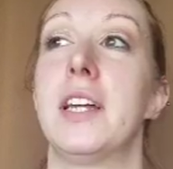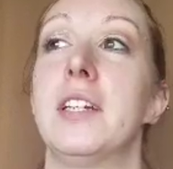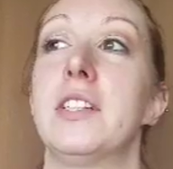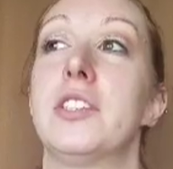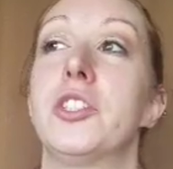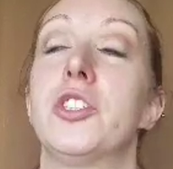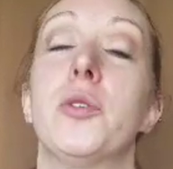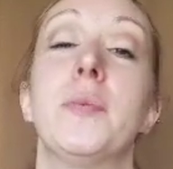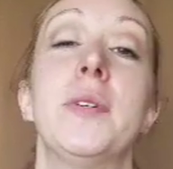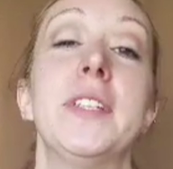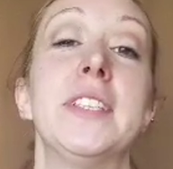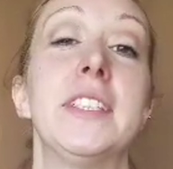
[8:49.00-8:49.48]

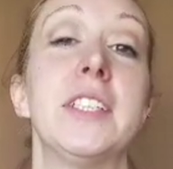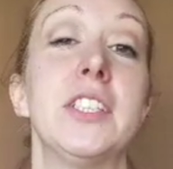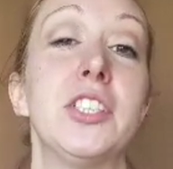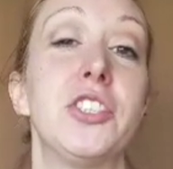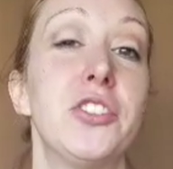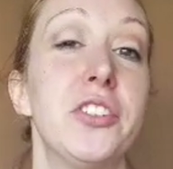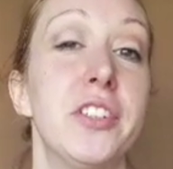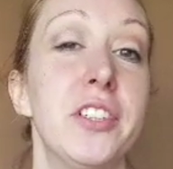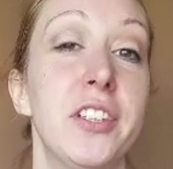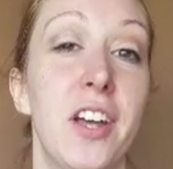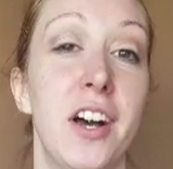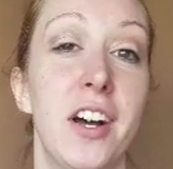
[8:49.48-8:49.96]
Excited. So
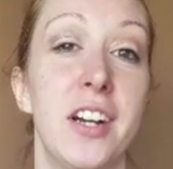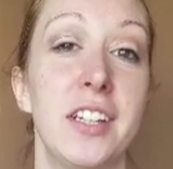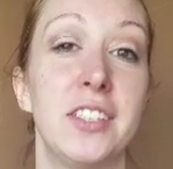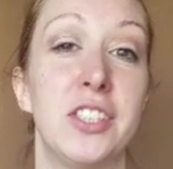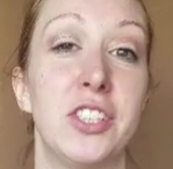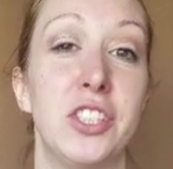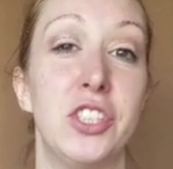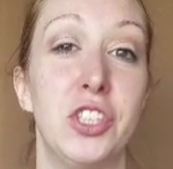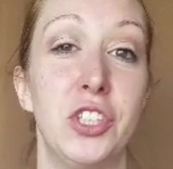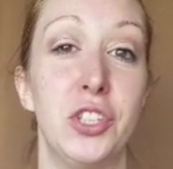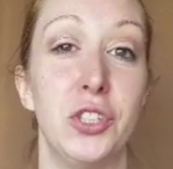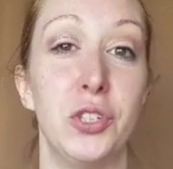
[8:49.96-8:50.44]
my
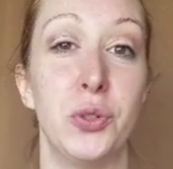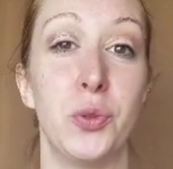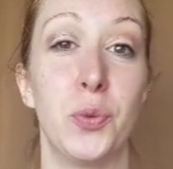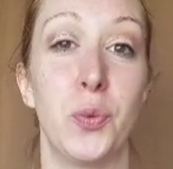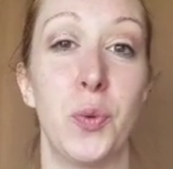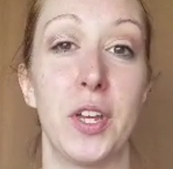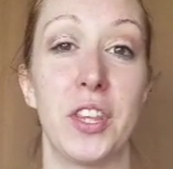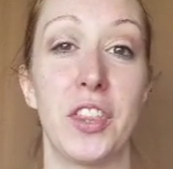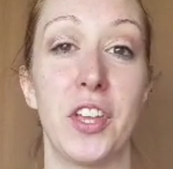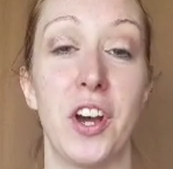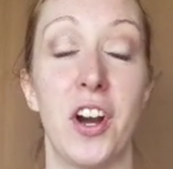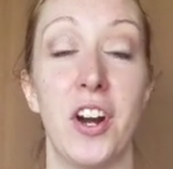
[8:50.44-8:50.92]
sister-in-law is
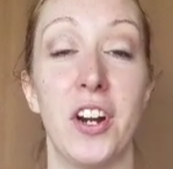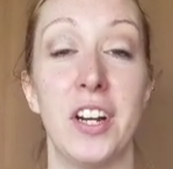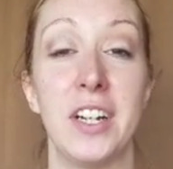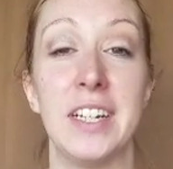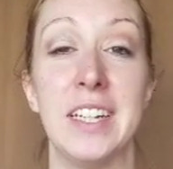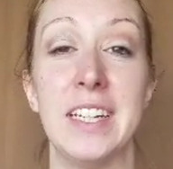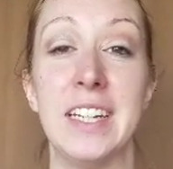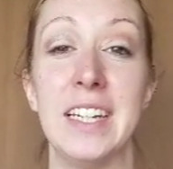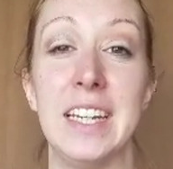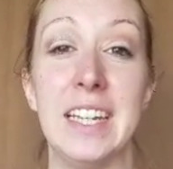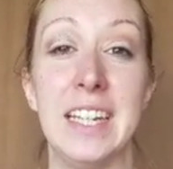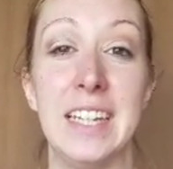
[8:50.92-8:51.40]
due with
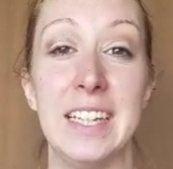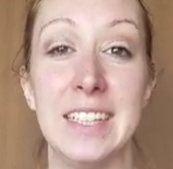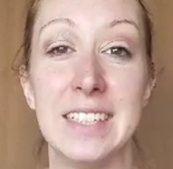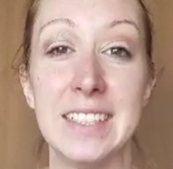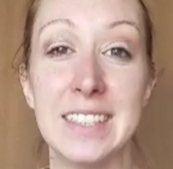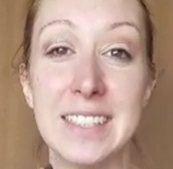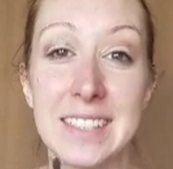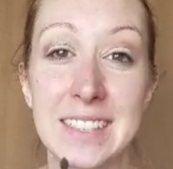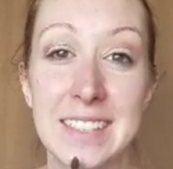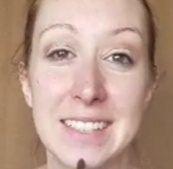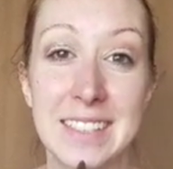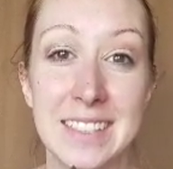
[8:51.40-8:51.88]
our
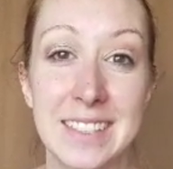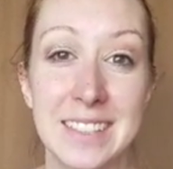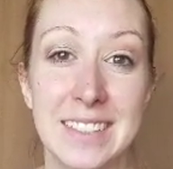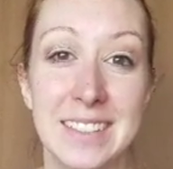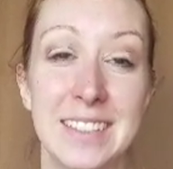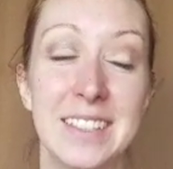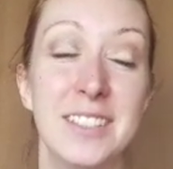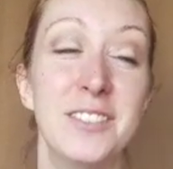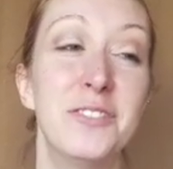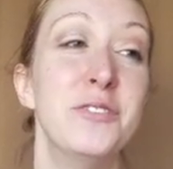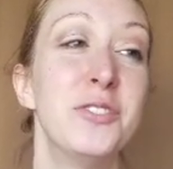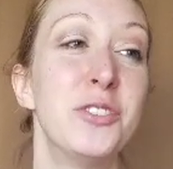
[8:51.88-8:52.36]

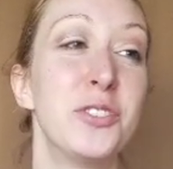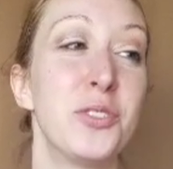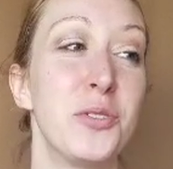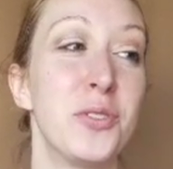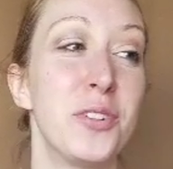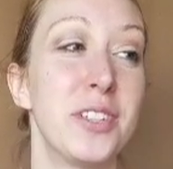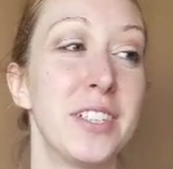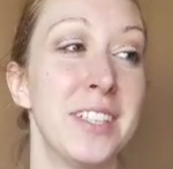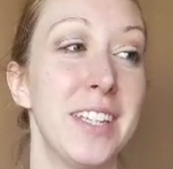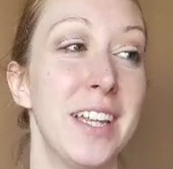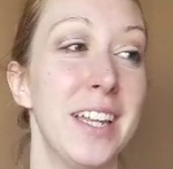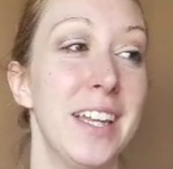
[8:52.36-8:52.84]
niece.
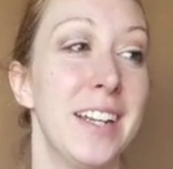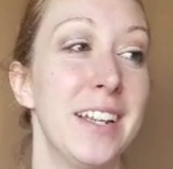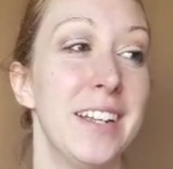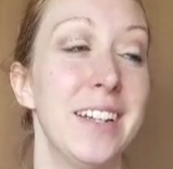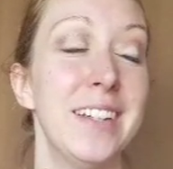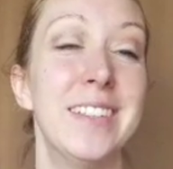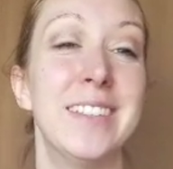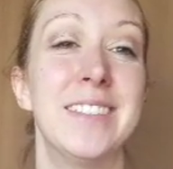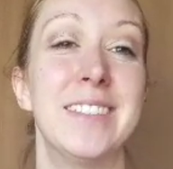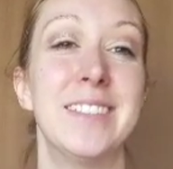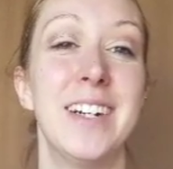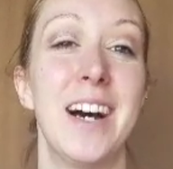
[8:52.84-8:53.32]
I'm so
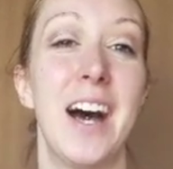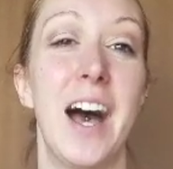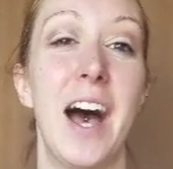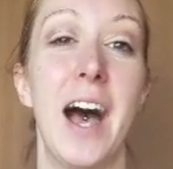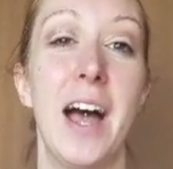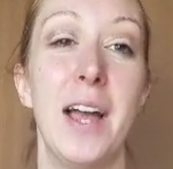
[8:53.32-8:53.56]
excited.